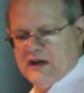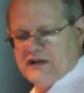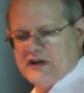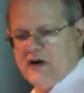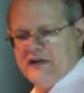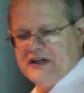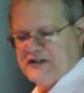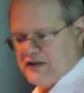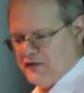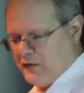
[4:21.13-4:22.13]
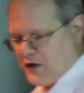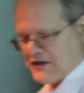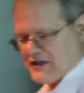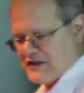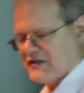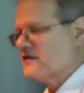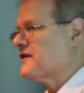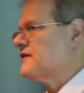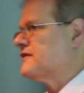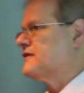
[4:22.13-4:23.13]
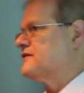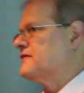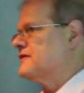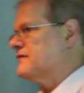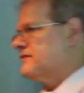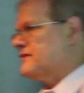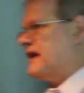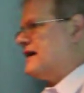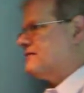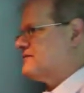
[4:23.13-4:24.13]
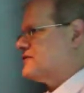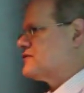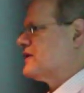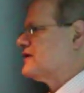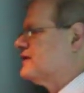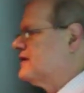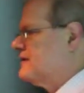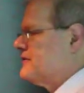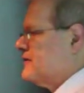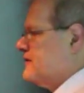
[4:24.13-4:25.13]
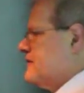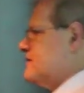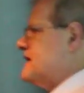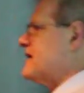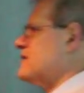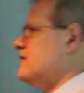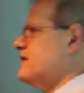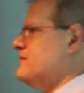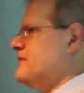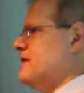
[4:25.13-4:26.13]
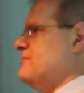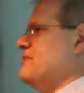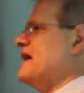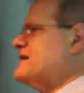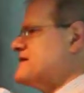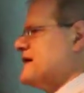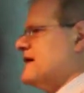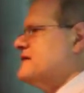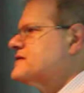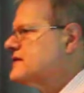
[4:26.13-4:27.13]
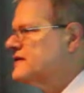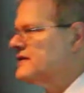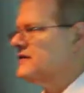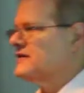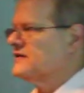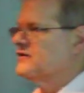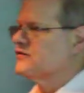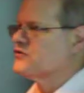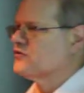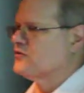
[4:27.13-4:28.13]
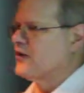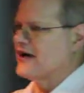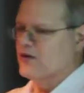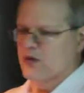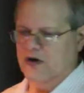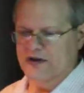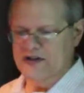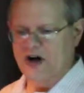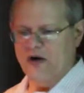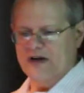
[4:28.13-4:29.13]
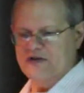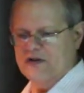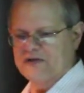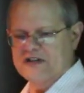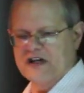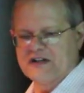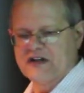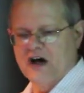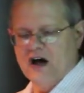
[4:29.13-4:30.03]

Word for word: so these two forces that are they're, they're, they're not strictly, I mean, they're, they're technical in a, in a big sense, in a, in a you know, way the world is going sort of a sense,